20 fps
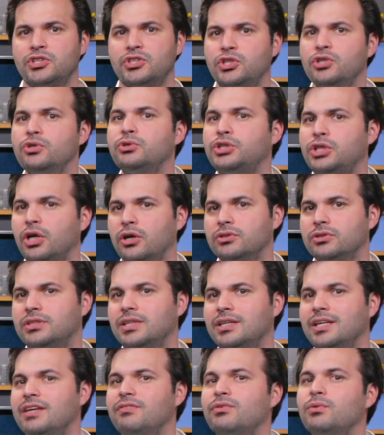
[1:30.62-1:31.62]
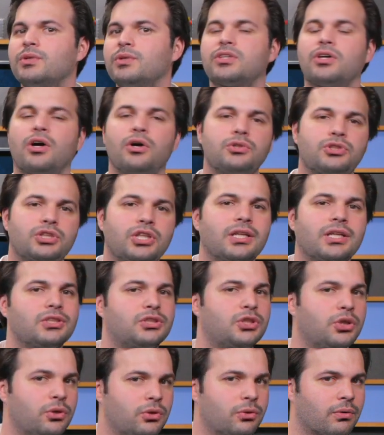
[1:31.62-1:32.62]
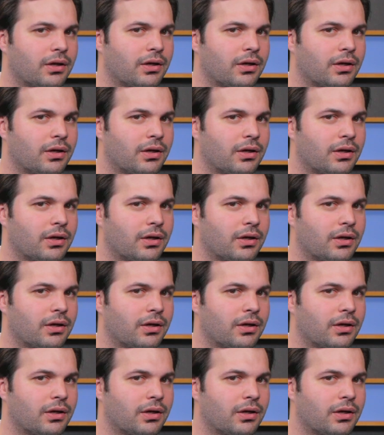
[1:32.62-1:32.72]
Hsu shows that even with coaching and tutoring,